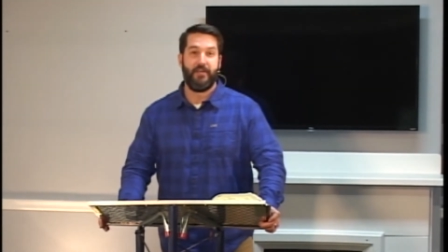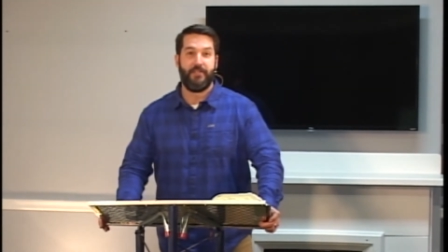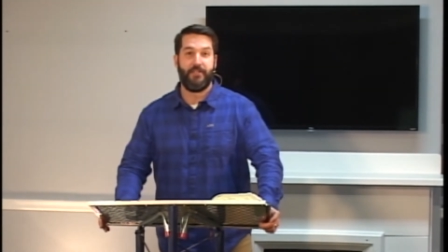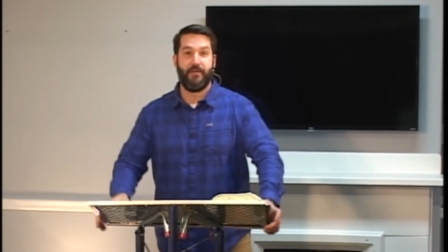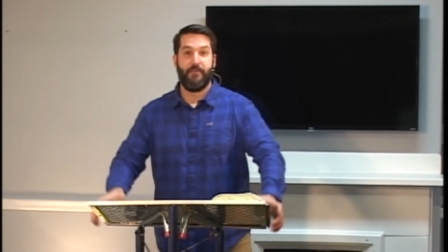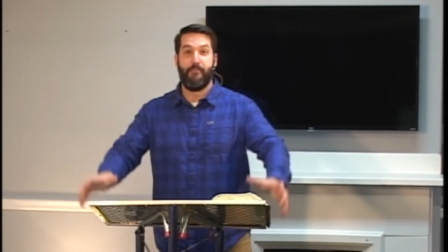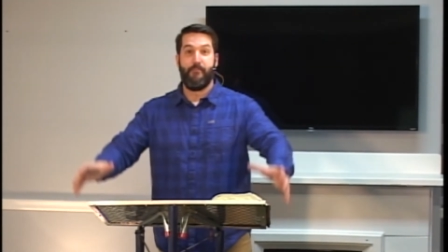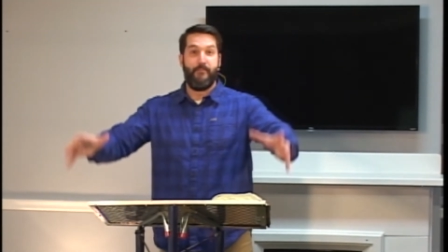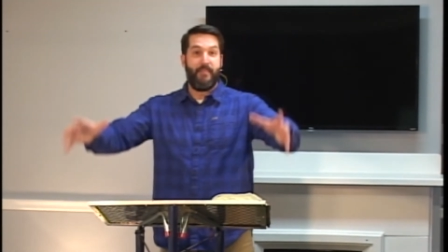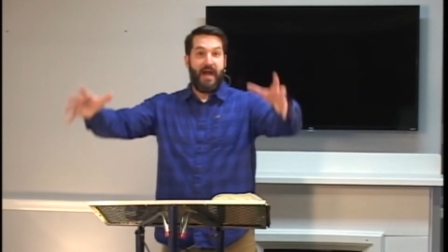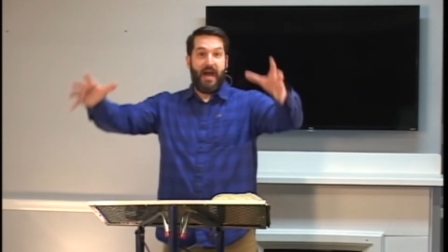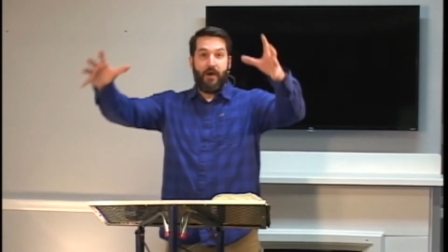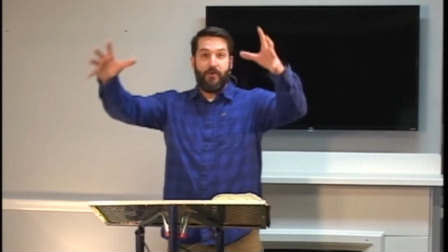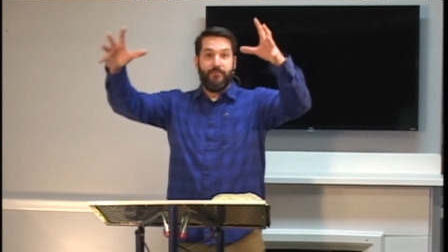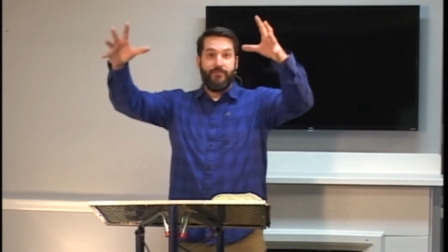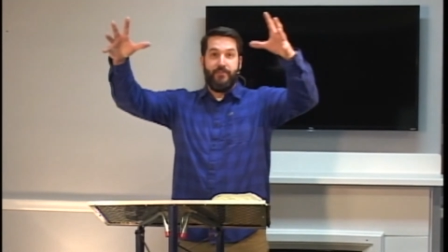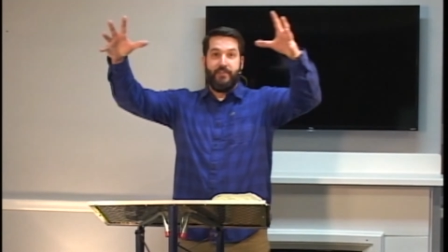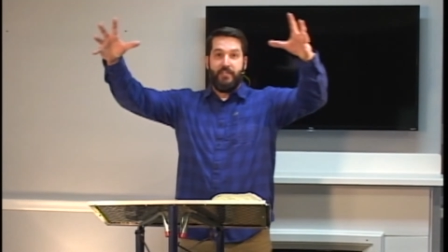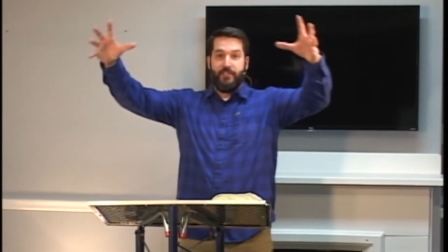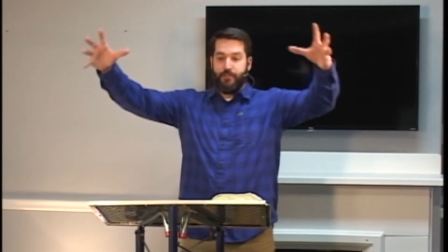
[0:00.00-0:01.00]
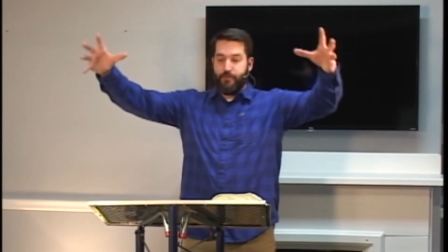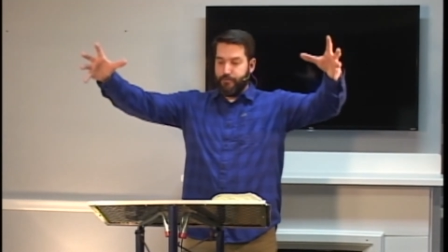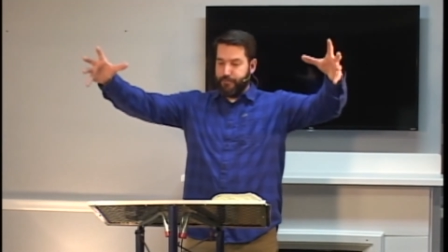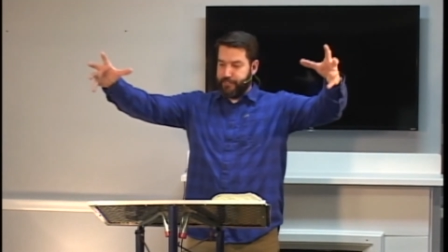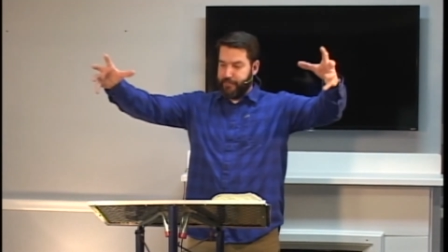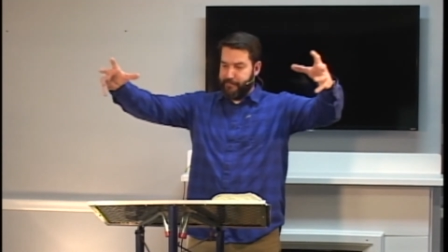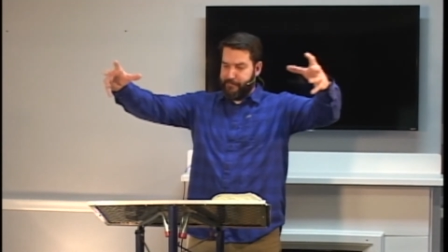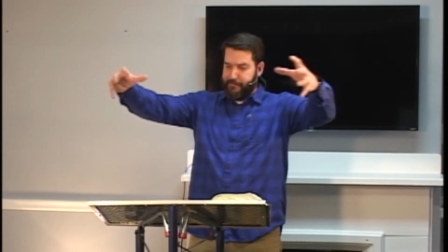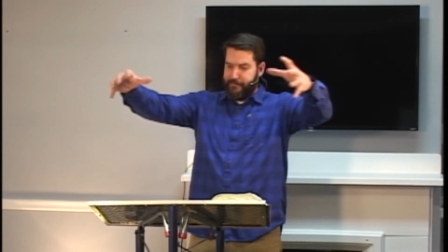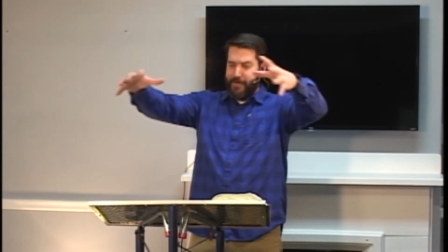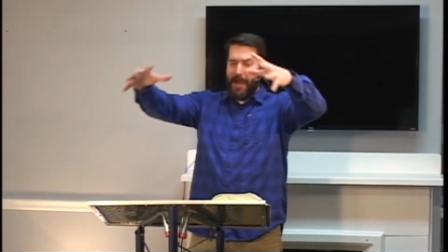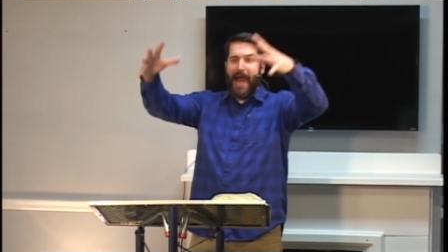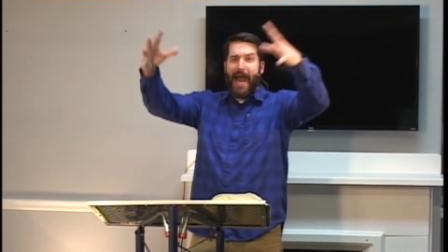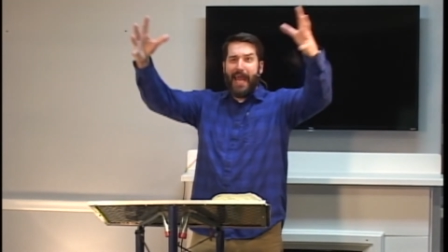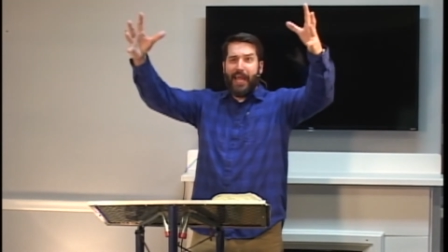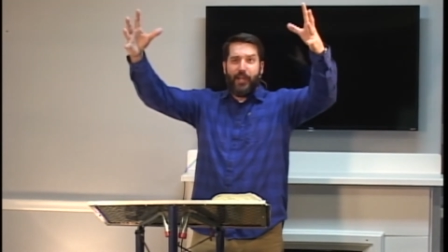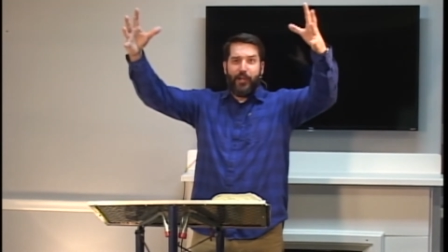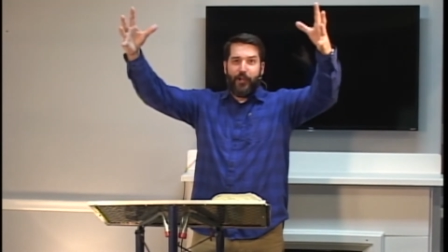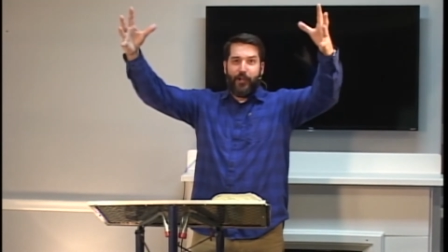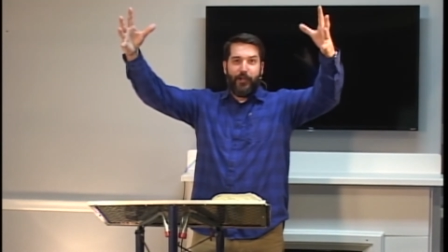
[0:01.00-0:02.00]
the mountain, and there was a
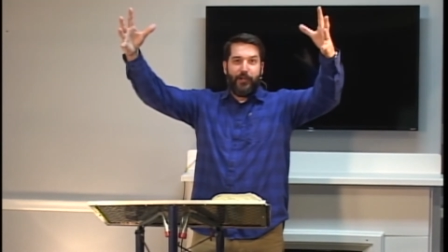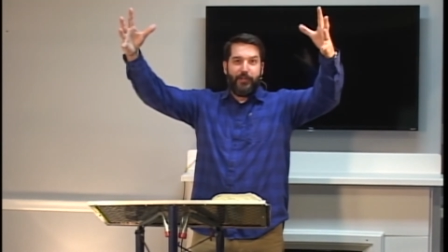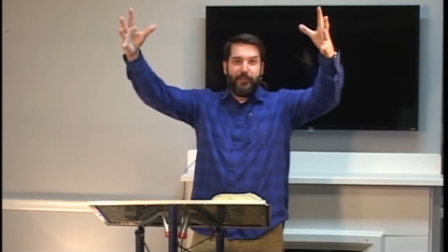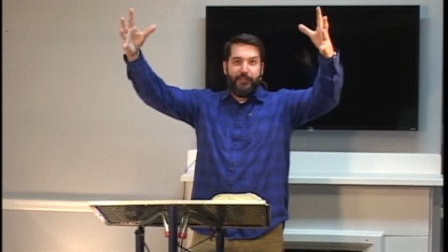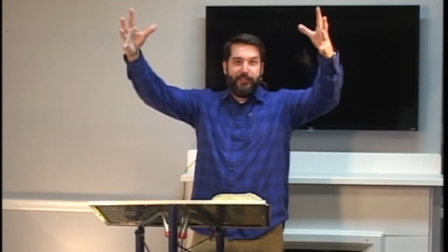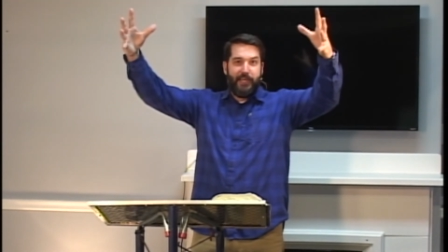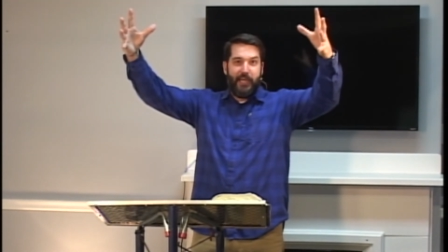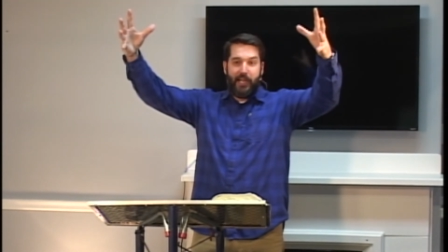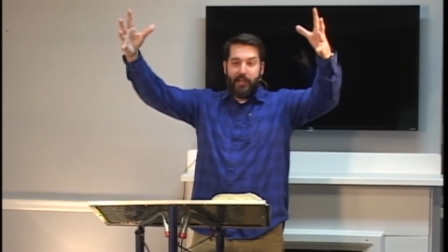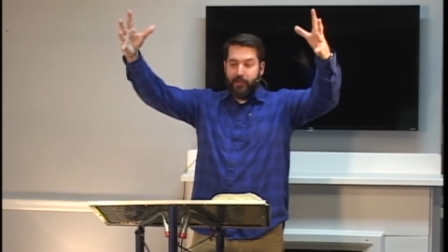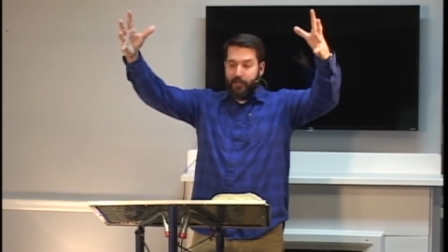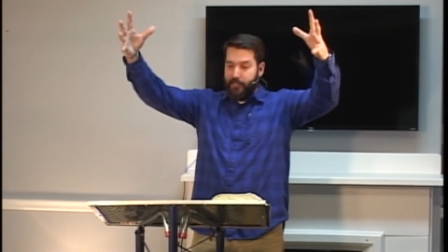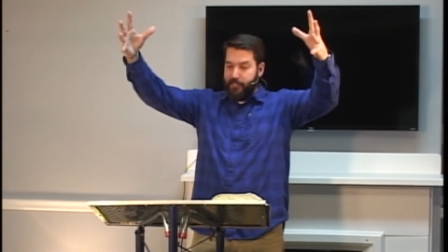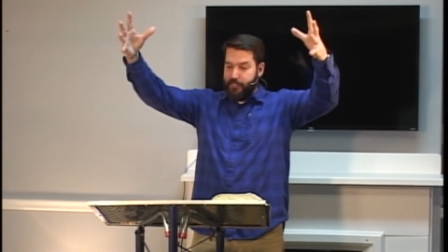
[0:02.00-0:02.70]
fire there.